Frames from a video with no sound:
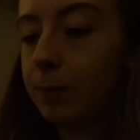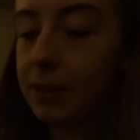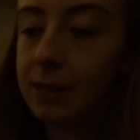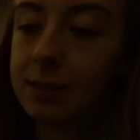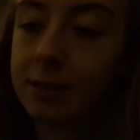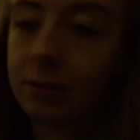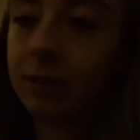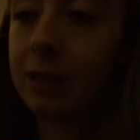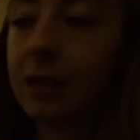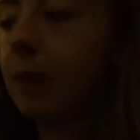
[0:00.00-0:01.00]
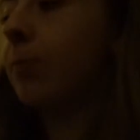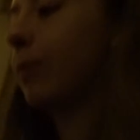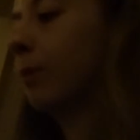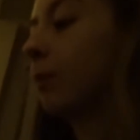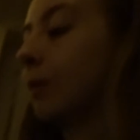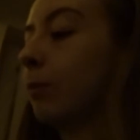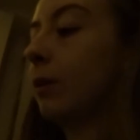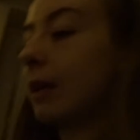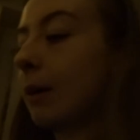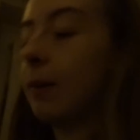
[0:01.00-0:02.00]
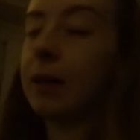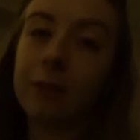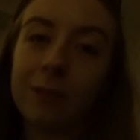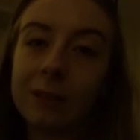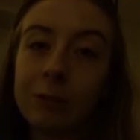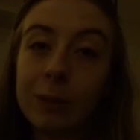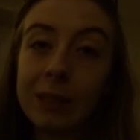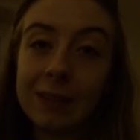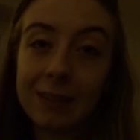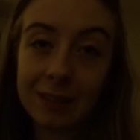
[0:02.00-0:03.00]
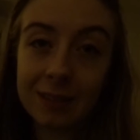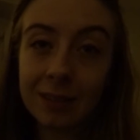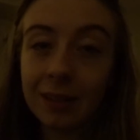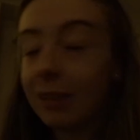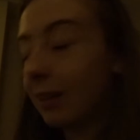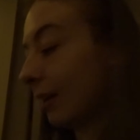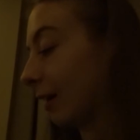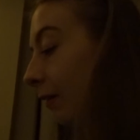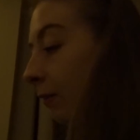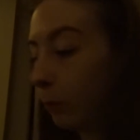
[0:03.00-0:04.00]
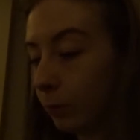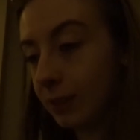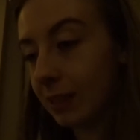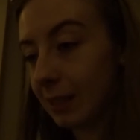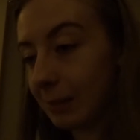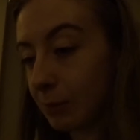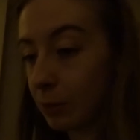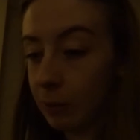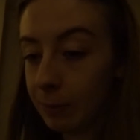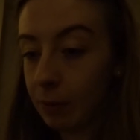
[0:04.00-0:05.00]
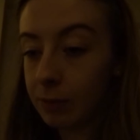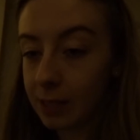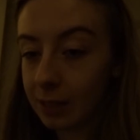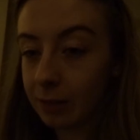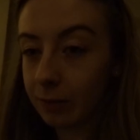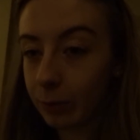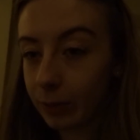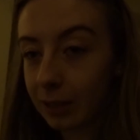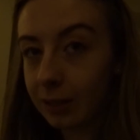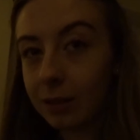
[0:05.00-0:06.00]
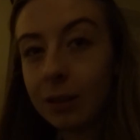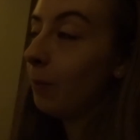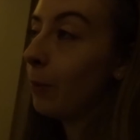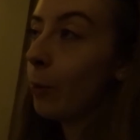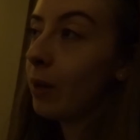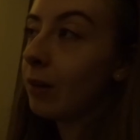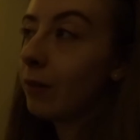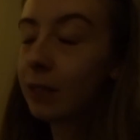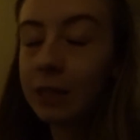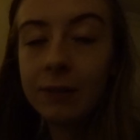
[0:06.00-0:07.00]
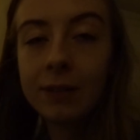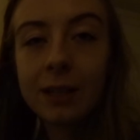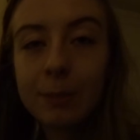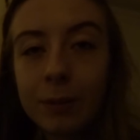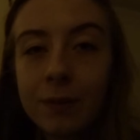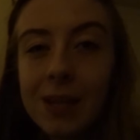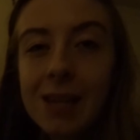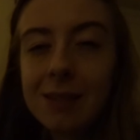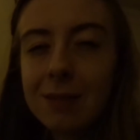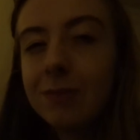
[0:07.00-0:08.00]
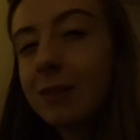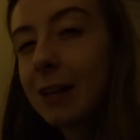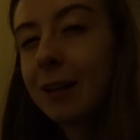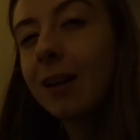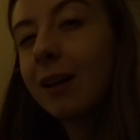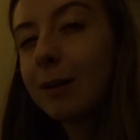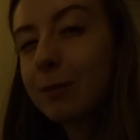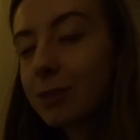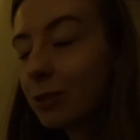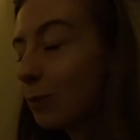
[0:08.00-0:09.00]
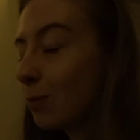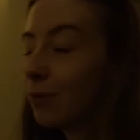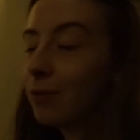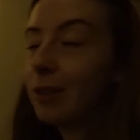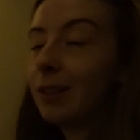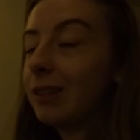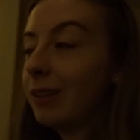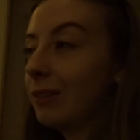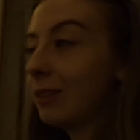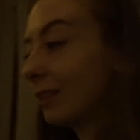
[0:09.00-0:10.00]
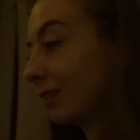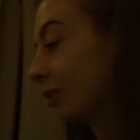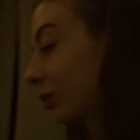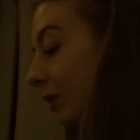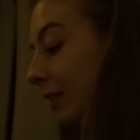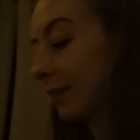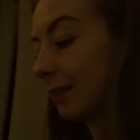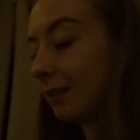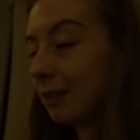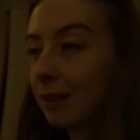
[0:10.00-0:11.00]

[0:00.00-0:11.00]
a pizza at the airport and we're now going to eat it and fall asleep, so I'm going to end the vlog here. But we had a really lovely couple of days in Vienna, it was super fun, I really enjoyed it.